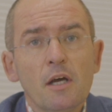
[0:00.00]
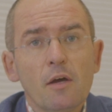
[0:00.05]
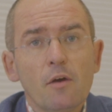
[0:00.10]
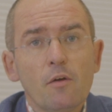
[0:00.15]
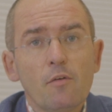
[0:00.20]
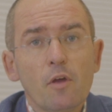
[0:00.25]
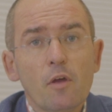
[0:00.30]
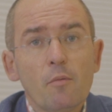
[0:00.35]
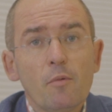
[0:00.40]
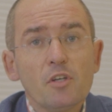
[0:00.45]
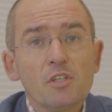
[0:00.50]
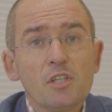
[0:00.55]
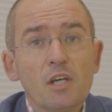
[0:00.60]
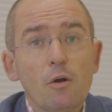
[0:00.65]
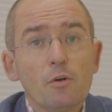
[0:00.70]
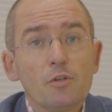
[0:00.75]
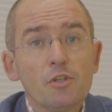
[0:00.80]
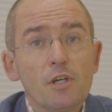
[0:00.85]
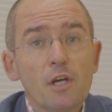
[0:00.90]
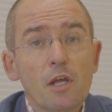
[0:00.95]

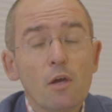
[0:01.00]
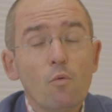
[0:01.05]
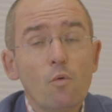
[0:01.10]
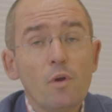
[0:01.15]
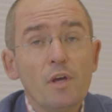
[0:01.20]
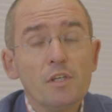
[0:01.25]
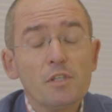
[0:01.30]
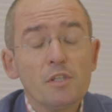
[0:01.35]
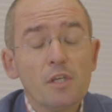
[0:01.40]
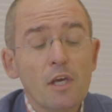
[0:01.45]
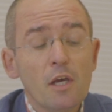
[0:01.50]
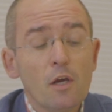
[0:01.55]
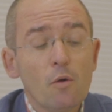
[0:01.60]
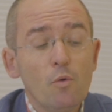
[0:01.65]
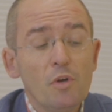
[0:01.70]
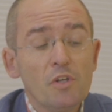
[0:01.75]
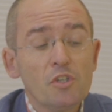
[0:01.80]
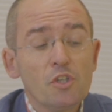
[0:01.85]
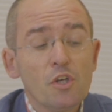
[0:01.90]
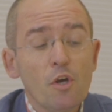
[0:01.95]
in
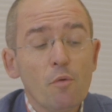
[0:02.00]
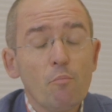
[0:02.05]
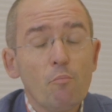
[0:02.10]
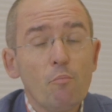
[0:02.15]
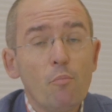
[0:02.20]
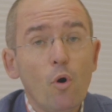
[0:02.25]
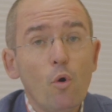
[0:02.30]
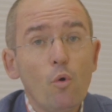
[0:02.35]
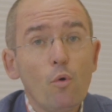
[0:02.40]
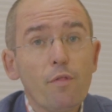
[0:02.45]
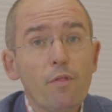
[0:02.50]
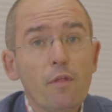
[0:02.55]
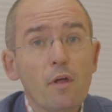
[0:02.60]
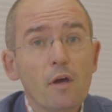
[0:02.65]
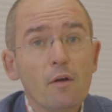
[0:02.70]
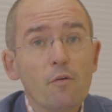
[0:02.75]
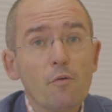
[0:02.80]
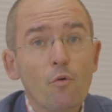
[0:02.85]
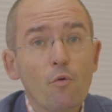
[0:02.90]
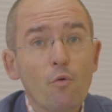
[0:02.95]
which both
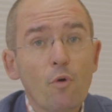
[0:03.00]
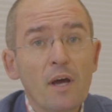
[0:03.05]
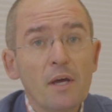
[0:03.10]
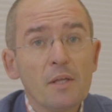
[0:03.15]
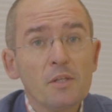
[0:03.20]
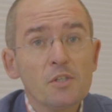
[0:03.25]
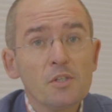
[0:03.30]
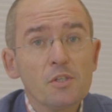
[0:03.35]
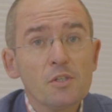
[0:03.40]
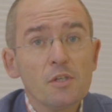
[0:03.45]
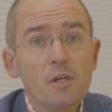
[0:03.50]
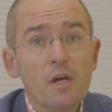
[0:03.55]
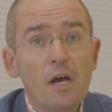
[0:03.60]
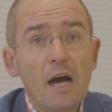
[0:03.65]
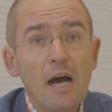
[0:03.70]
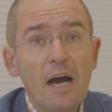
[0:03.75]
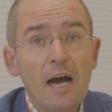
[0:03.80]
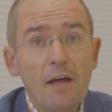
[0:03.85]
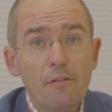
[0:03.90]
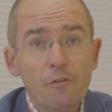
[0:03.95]
rights
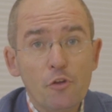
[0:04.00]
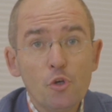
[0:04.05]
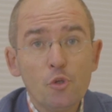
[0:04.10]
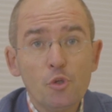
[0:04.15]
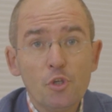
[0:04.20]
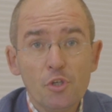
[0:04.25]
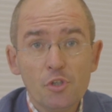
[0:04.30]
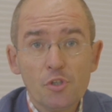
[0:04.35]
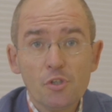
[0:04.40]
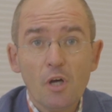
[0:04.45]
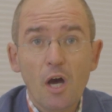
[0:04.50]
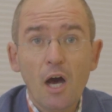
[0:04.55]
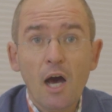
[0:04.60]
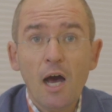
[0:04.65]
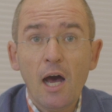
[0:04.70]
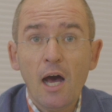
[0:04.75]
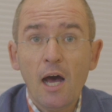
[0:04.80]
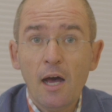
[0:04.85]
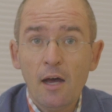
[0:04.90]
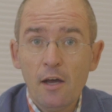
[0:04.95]
and duties
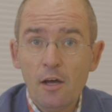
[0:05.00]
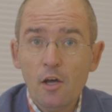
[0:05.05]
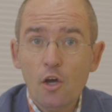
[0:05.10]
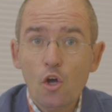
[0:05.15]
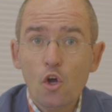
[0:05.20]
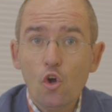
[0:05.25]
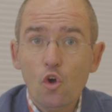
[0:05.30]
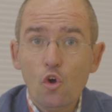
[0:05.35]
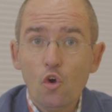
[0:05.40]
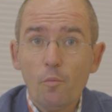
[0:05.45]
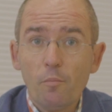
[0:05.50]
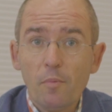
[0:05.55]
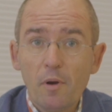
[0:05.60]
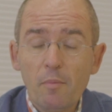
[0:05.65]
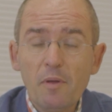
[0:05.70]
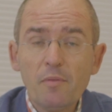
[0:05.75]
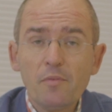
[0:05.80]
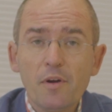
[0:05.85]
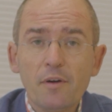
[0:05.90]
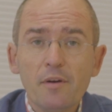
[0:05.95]
are
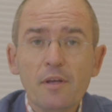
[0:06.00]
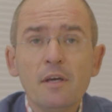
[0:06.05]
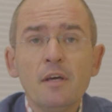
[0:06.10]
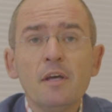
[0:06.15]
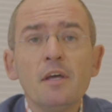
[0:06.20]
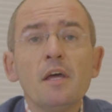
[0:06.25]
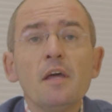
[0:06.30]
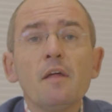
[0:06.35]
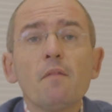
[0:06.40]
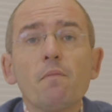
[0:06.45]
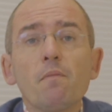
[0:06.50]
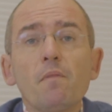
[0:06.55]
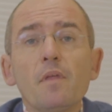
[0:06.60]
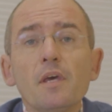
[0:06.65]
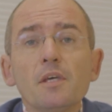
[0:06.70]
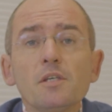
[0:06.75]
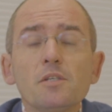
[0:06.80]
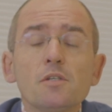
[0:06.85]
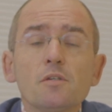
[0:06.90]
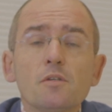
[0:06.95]
complementary,
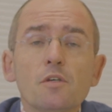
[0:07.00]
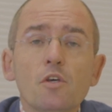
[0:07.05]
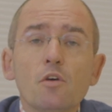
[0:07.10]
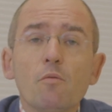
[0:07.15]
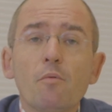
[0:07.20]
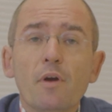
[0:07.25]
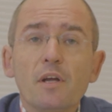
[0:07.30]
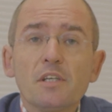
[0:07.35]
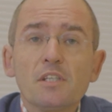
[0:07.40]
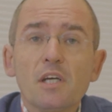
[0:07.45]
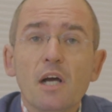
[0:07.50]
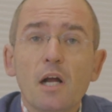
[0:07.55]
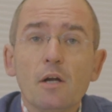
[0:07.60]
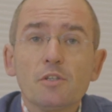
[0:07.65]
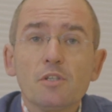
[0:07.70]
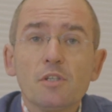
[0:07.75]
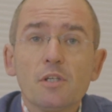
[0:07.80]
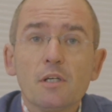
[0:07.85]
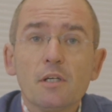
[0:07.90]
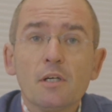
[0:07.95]
this human rights
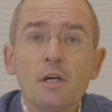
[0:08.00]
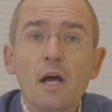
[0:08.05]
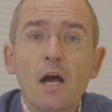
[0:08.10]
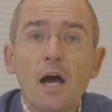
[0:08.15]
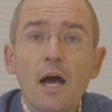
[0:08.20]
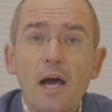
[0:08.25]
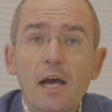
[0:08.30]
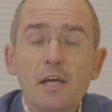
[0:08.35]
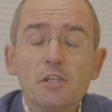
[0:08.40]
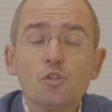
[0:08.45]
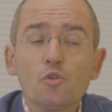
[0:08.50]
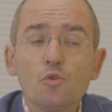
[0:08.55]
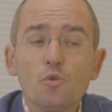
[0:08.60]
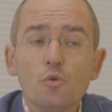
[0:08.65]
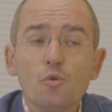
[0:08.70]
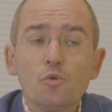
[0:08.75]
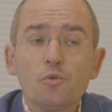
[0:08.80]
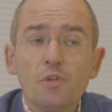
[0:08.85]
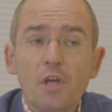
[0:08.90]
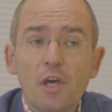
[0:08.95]
culture has
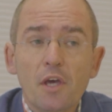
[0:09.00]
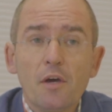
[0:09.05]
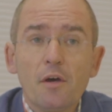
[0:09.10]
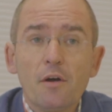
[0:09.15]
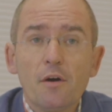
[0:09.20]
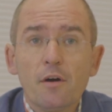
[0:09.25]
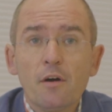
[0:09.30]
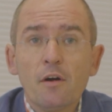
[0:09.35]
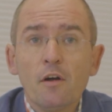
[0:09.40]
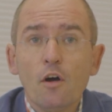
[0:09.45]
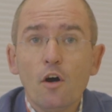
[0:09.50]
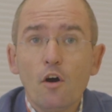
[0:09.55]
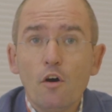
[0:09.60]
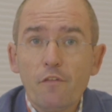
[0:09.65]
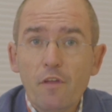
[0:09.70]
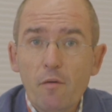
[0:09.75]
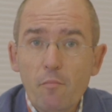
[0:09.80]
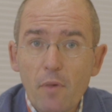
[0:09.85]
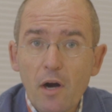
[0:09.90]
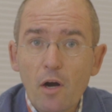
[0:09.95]
to take care
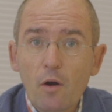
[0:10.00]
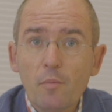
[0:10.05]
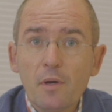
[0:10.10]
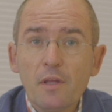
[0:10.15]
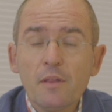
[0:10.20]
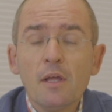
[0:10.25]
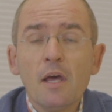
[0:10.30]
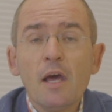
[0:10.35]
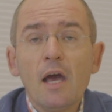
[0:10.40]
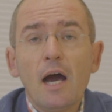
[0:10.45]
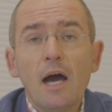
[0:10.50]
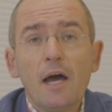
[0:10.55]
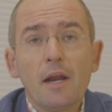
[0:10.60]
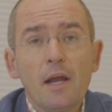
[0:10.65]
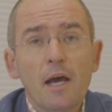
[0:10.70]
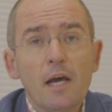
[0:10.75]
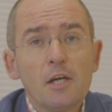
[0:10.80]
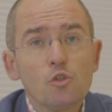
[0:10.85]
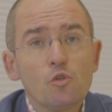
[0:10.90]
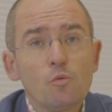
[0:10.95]
of the environment
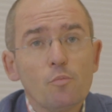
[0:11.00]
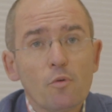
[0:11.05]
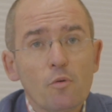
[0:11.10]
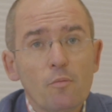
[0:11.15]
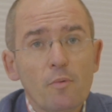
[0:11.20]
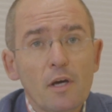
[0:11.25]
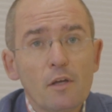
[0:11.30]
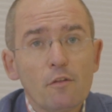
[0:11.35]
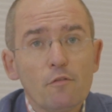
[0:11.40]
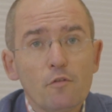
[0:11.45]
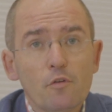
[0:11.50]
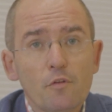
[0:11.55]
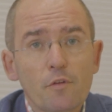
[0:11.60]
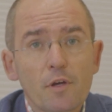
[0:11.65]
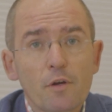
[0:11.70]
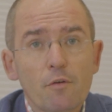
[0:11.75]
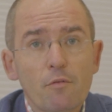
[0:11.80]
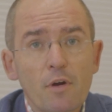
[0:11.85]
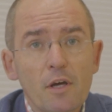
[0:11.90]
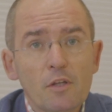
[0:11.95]
and has to provide for
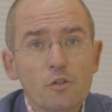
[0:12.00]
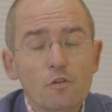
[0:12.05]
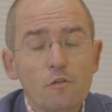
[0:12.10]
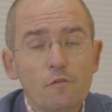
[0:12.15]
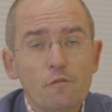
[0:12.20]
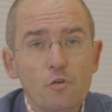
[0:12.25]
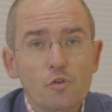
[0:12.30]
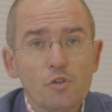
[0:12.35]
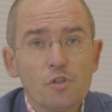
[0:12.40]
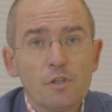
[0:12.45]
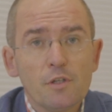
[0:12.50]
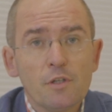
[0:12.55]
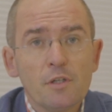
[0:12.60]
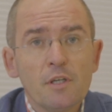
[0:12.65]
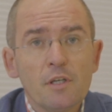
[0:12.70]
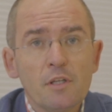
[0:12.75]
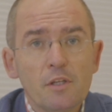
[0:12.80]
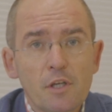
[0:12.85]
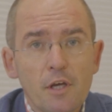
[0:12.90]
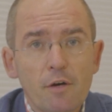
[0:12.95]
the rights of future
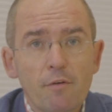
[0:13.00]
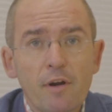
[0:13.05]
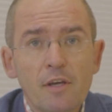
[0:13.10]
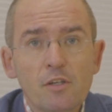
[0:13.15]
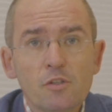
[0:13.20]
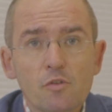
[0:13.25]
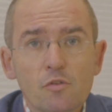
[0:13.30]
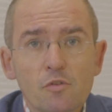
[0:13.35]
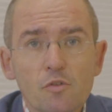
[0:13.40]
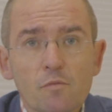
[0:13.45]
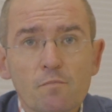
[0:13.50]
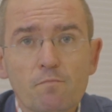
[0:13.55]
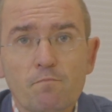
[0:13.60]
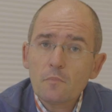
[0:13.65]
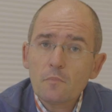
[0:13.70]
generations.